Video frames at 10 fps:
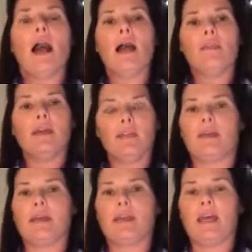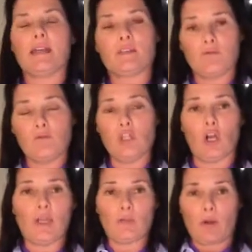And then they can, you know,
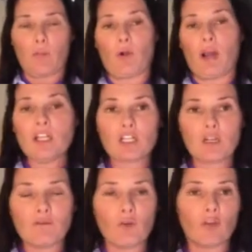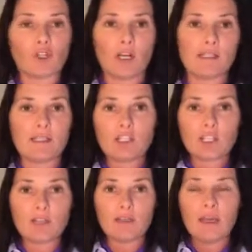in preparation for the transition.